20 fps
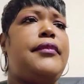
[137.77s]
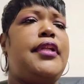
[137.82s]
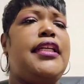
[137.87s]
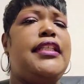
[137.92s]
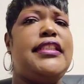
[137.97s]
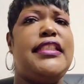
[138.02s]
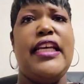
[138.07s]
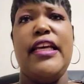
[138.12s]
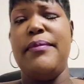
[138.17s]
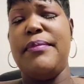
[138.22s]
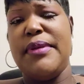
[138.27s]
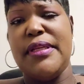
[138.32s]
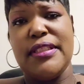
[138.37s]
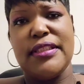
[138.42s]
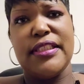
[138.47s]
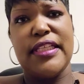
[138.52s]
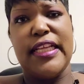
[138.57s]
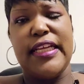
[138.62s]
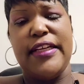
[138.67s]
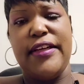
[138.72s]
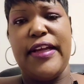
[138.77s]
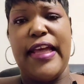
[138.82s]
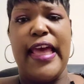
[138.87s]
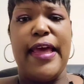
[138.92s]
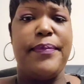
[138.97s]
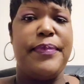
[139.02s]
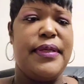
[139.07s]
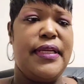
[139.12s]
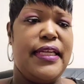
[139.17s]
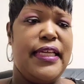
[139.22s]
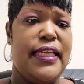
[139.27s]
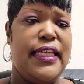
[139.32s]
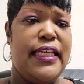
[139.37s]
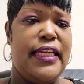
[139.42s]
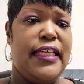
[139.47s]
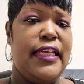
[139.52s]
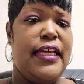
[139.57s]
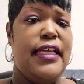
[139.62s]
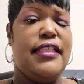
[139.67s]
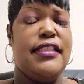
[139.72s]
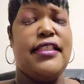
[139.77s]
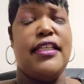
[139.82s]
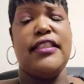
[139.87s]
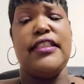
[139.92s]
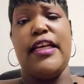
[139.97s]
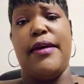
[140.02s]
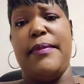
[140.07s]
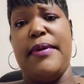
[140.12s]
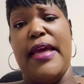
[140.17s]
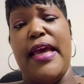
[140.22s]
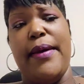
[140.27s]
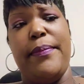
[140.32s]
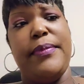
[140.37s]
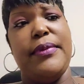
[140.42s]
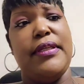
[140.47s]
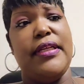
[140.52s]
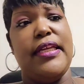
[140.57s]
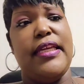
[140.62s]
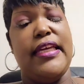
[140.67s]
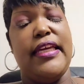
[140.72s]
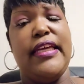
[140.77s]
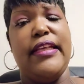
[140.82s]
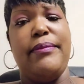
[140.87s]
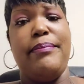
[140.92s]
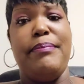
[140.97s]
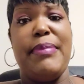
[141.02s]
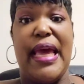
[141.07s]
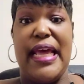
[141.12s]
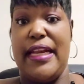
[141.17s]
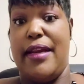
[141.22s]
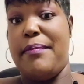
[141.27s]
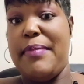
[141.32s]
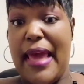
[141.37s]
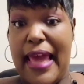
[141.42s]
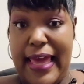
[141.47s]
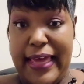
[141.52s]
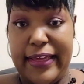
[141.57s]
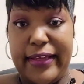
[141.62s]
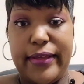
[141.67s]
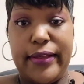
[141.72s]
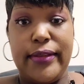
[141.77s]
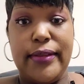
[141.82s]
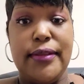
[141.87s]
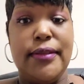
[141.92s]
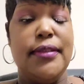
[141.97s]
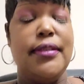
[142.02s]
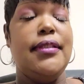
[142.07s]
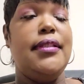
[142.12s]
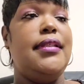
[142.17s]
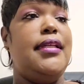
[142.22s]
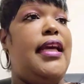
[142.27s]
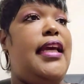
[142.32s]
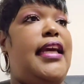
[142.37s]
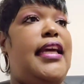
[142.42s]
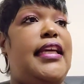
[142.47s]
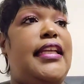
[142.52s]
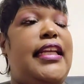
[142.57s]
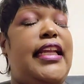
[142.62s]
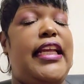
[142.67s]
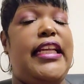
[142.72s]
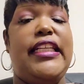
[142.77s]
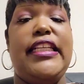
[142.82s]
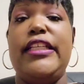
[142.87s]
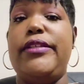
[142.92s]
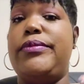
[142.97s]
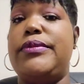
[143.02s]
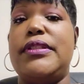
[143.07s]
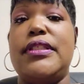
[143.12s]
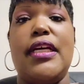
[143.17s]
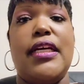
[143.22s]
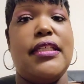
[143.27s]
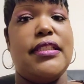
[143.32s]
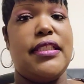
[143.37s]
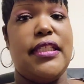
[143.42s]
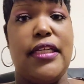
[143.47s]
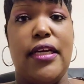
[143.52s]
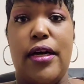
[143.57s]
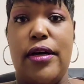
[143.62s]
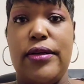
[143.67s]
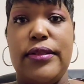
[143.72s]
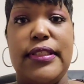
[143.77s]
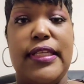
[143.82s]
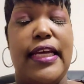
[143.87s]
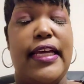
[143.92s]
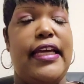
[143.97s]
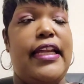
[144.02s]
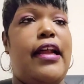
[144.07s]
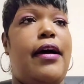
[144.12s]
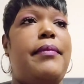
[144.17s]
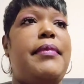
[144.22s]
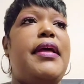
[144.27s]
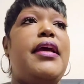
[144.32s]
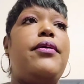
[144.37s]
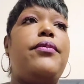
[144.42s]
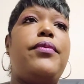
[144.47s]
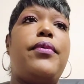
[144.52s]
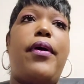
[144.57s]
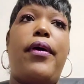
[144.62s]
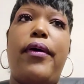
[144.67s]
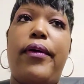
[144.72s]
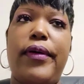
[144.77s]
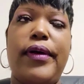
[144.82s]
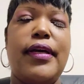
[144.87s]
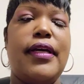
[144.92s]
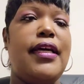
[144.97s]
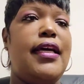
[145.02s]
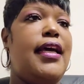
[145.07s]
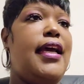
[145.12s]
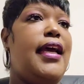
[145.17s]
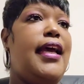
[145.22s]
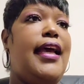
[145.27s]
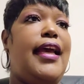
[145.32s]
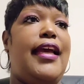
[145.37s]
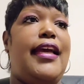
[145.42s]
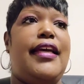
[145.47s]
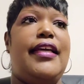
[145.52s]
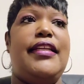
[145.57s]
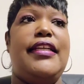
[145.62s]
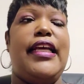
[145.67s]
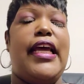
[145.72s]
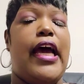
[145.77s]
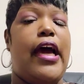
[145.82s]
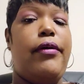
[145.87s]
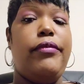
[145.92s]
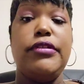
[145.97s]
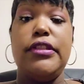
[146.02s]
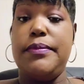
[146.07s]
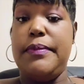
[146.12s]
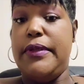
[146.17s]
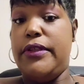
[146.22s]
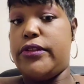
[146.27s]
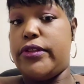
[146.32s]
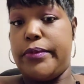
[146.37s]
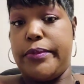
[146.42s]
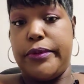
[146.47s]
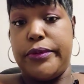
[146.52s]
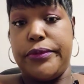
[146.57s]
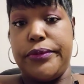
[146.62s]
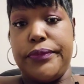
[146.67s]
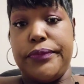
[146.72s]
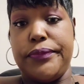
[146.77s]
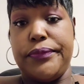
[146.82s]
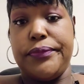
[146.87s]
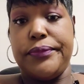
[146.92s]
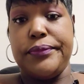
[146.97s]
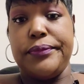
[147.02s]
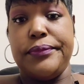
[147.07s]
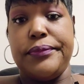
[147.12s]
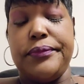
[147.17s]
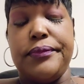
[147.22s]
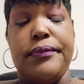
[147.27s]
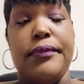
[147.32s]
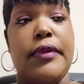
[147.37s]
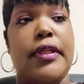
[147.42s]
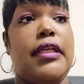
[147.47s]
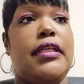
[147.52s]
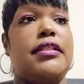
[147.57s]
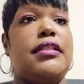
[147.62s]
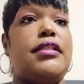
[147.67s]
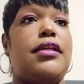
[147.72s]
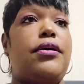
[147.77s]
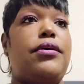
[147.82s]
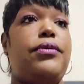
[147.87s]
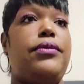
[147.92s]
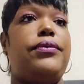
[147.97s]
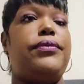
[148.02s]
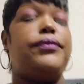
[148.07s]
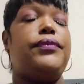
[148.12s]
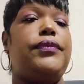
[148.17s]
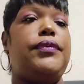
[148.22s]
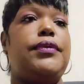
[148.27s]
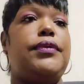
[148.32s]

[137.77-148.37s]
And 10 minutes later, it happened again. Sometimes it happened again, back to back. And it was constantly all day. And I'm at work. And I was miserable. So